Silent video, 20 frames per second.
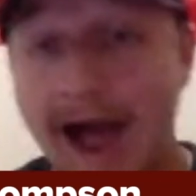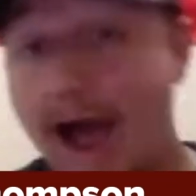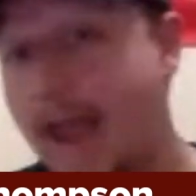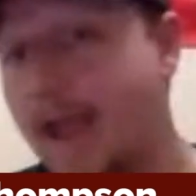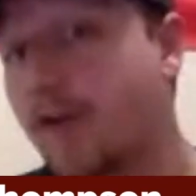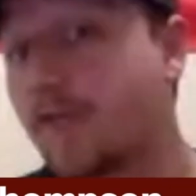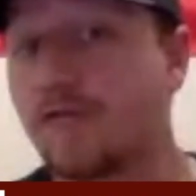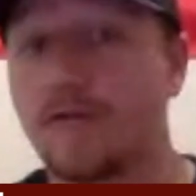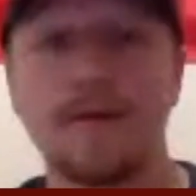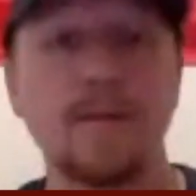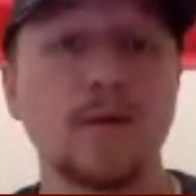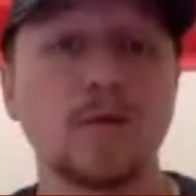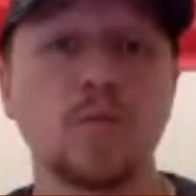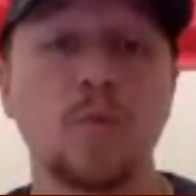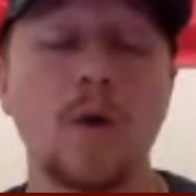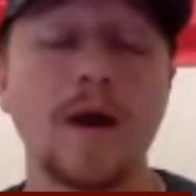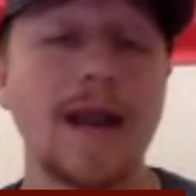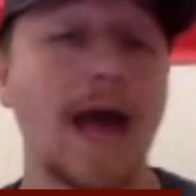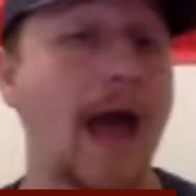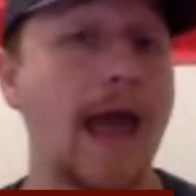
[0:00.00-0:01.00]
I agree with
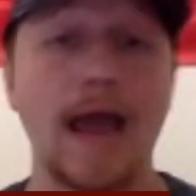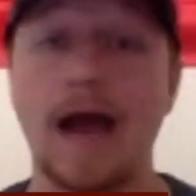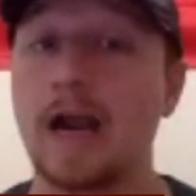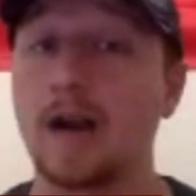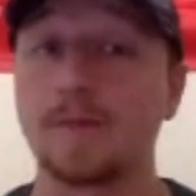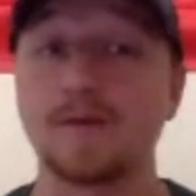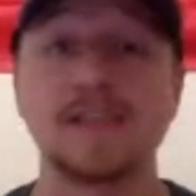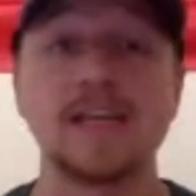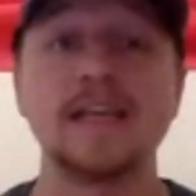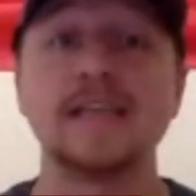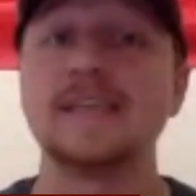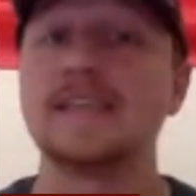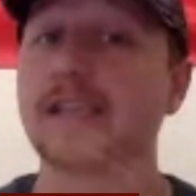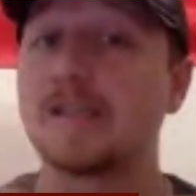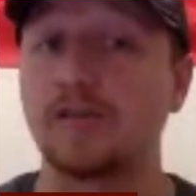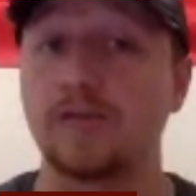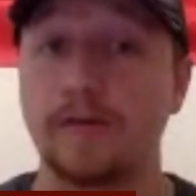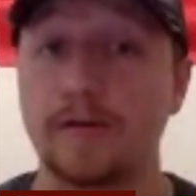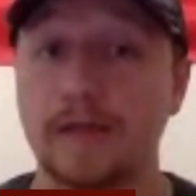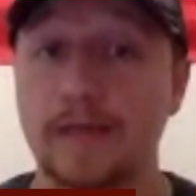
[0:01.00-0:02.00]
one. I 100%
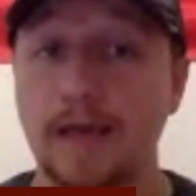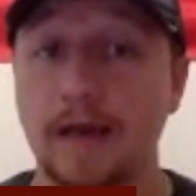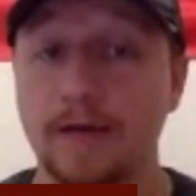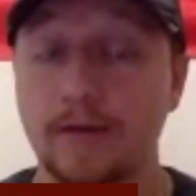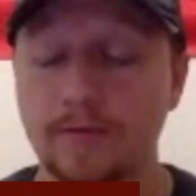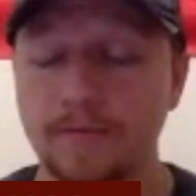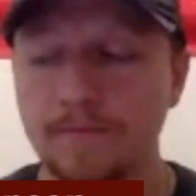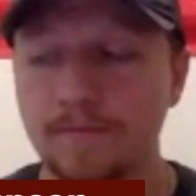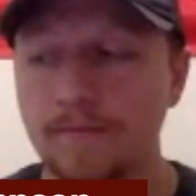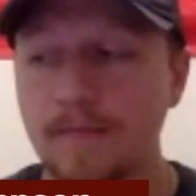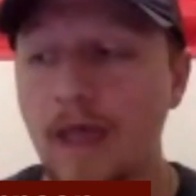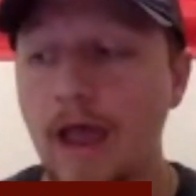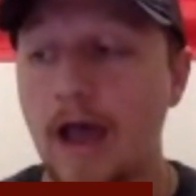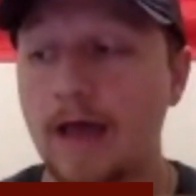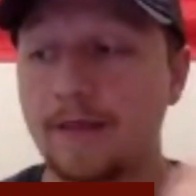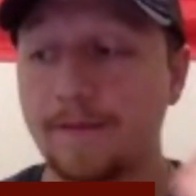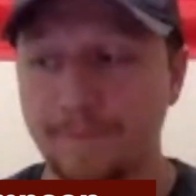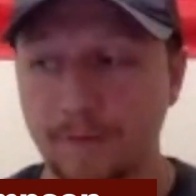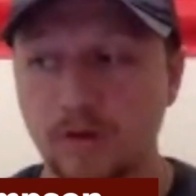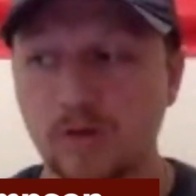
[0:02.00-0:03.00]
disagree with the other.
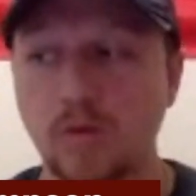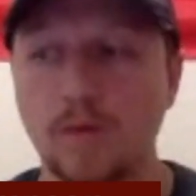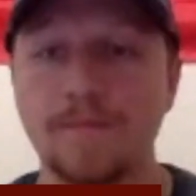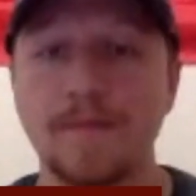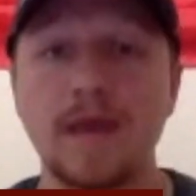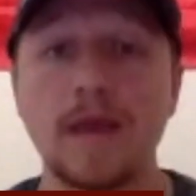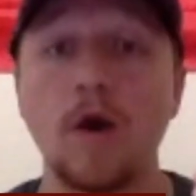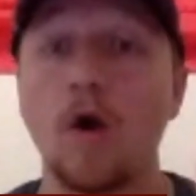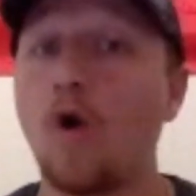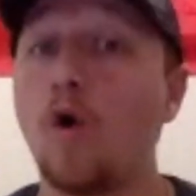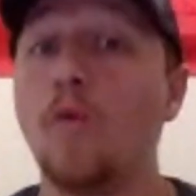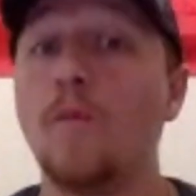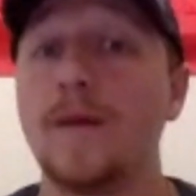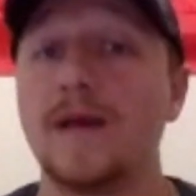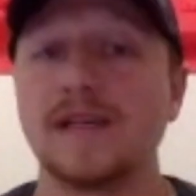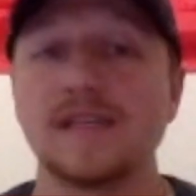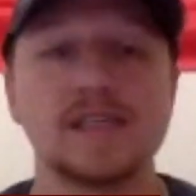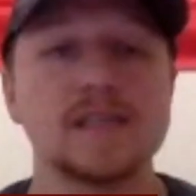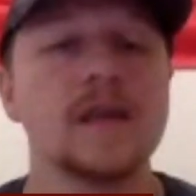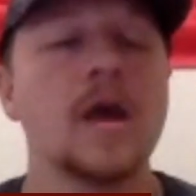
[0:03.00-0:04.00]
The first one being Ole
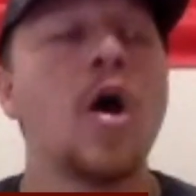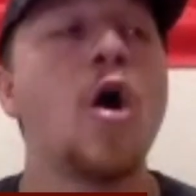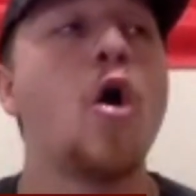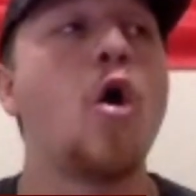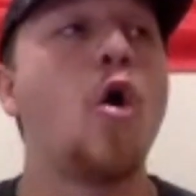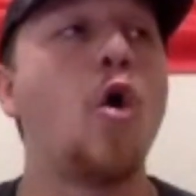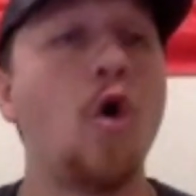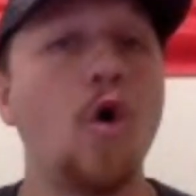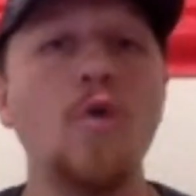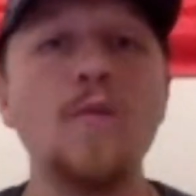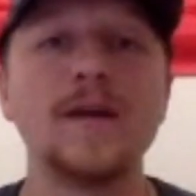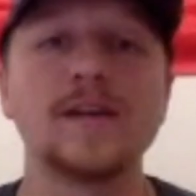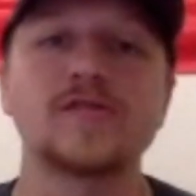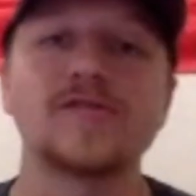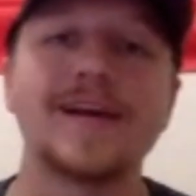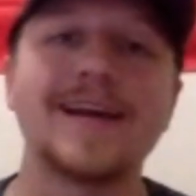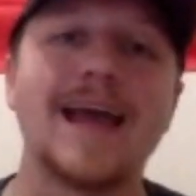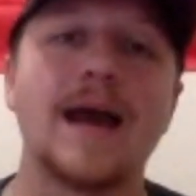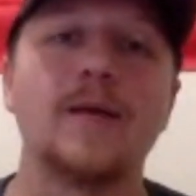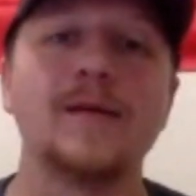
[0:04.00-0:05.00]
Miss. Ole
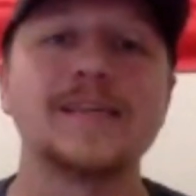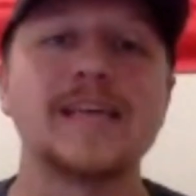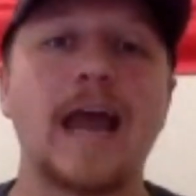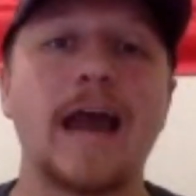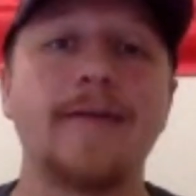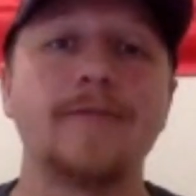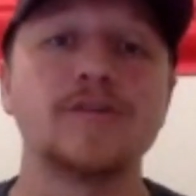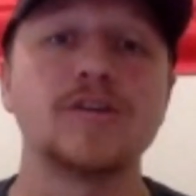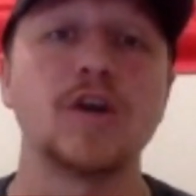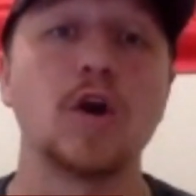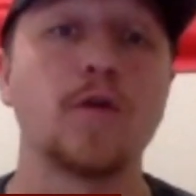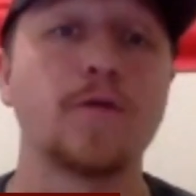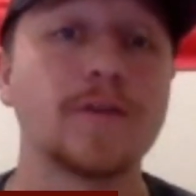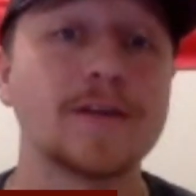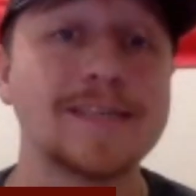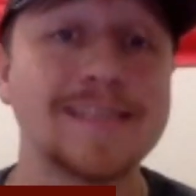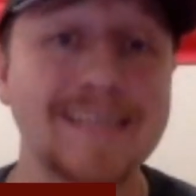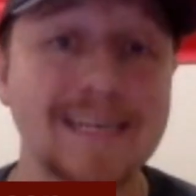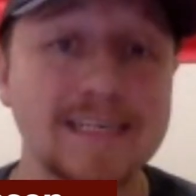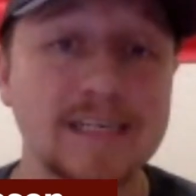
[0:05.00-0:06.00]
Miss right now is averaging
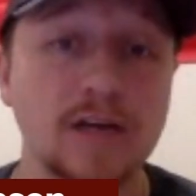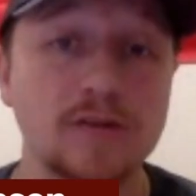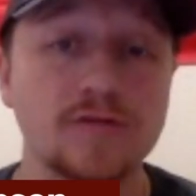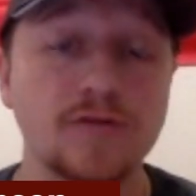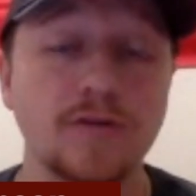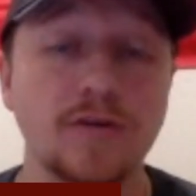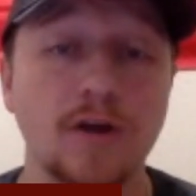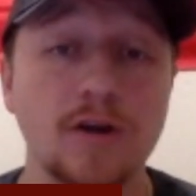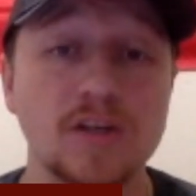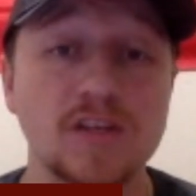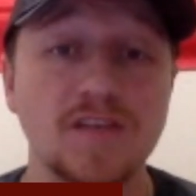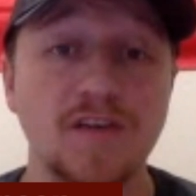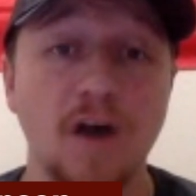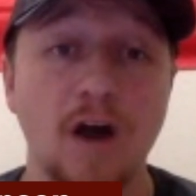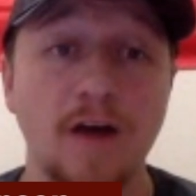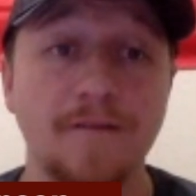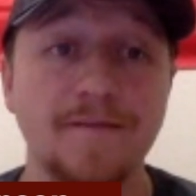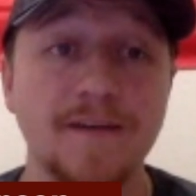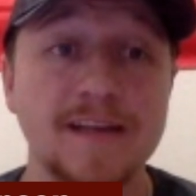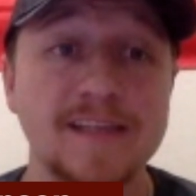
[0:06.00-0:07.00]
over 600 yards of
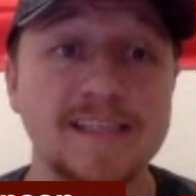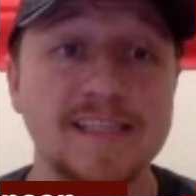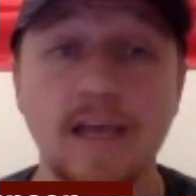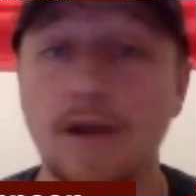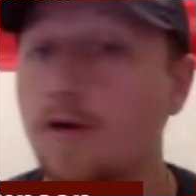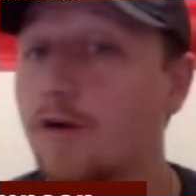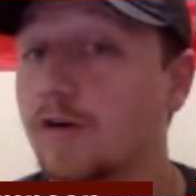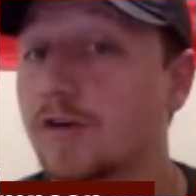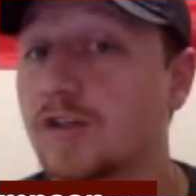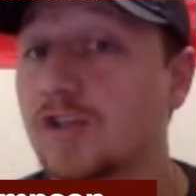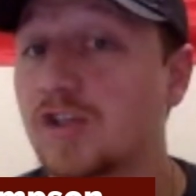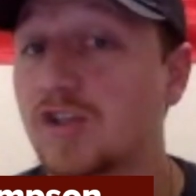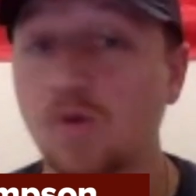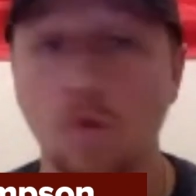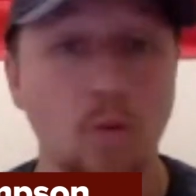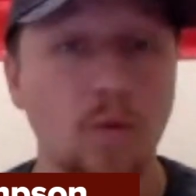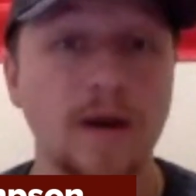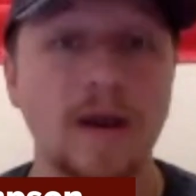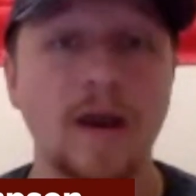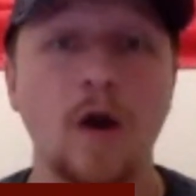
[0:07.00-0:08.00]
offense. They are
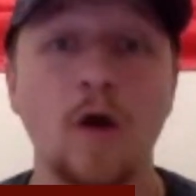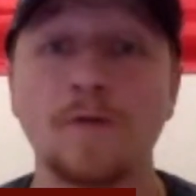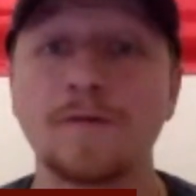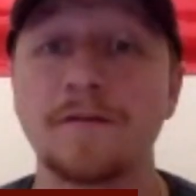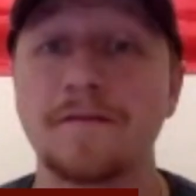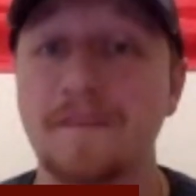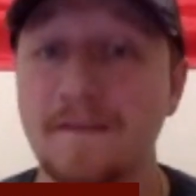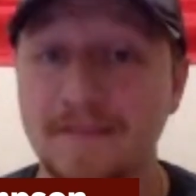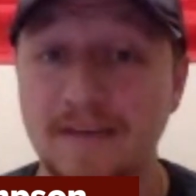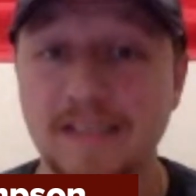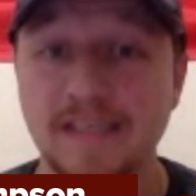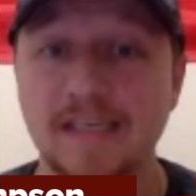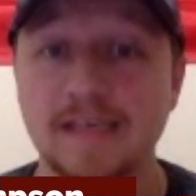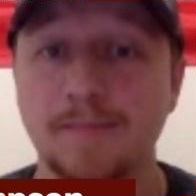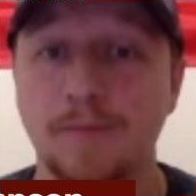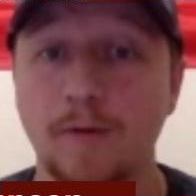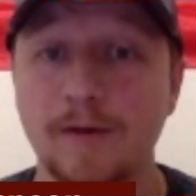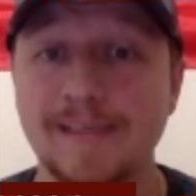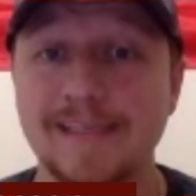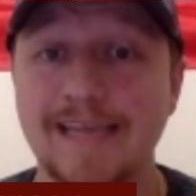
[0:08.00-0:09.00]
scoring over
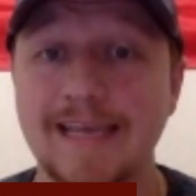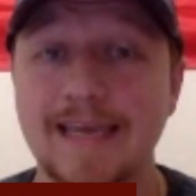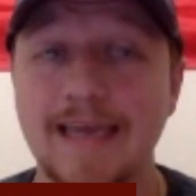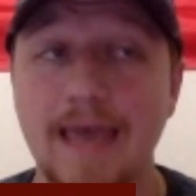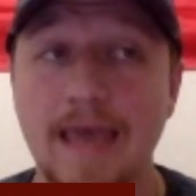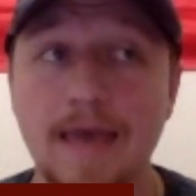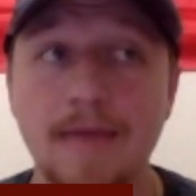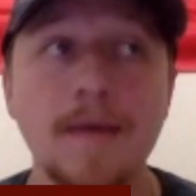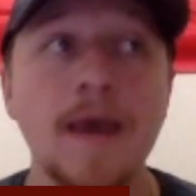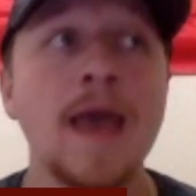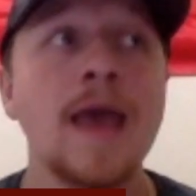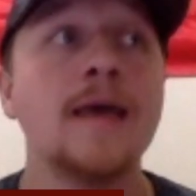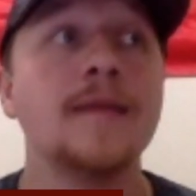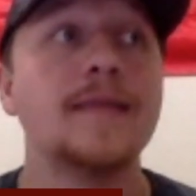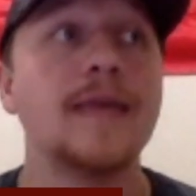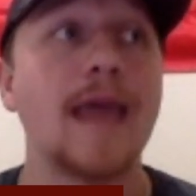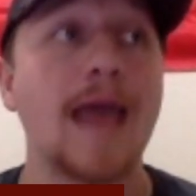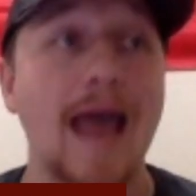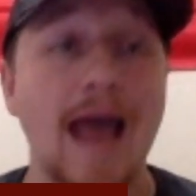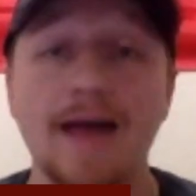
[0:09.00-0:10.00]
56 points a game.
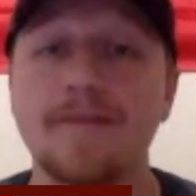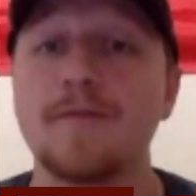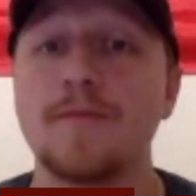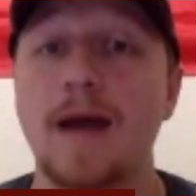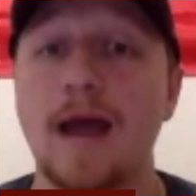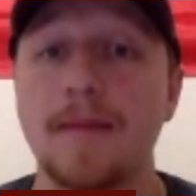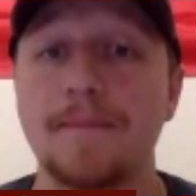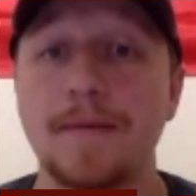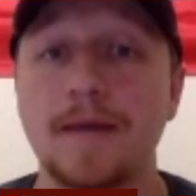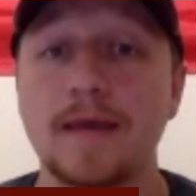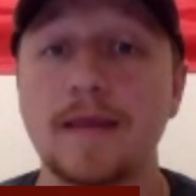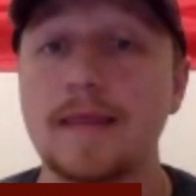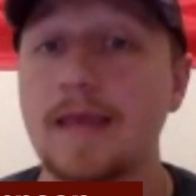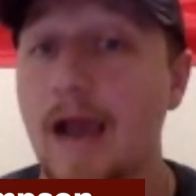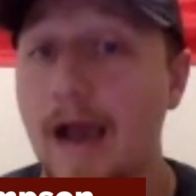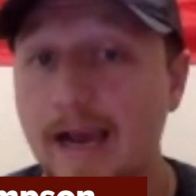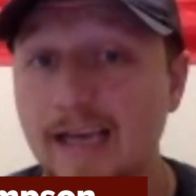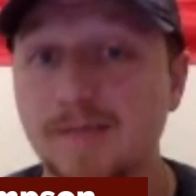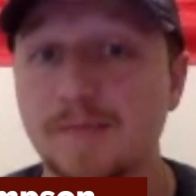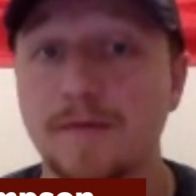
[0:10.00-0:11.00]
They have, in my opinion,
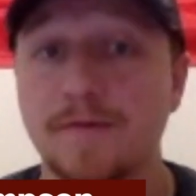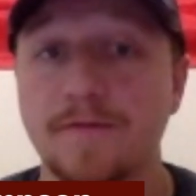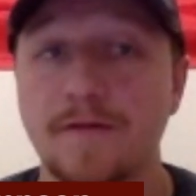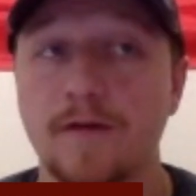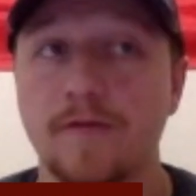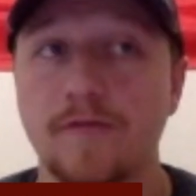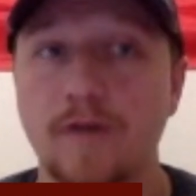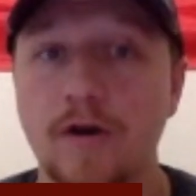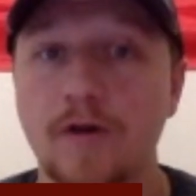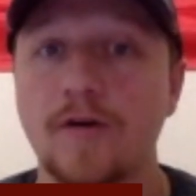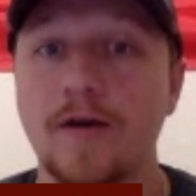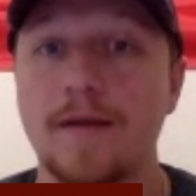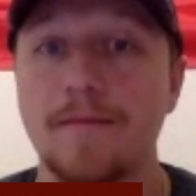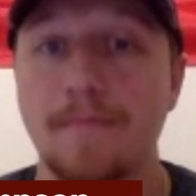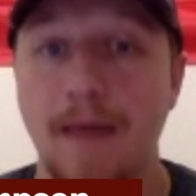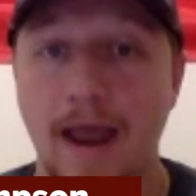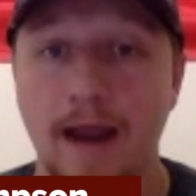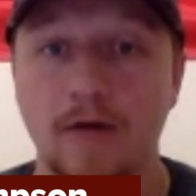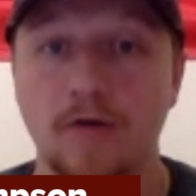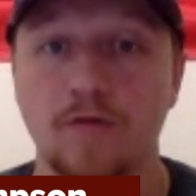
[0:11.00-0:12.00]
the Heisman frontrunner
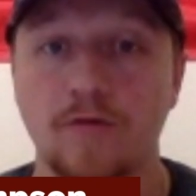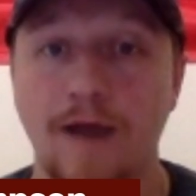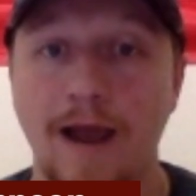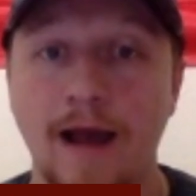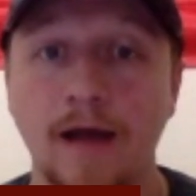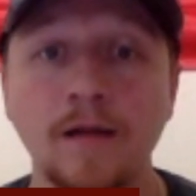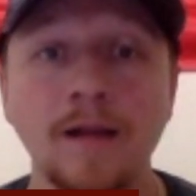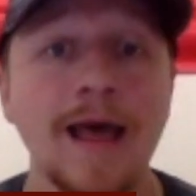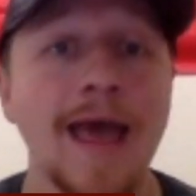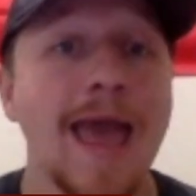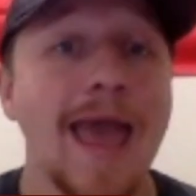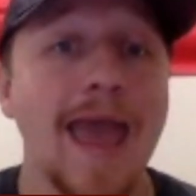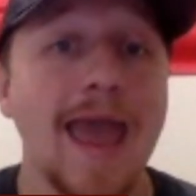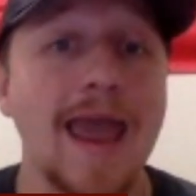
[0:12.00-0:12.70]
in Matt Corral.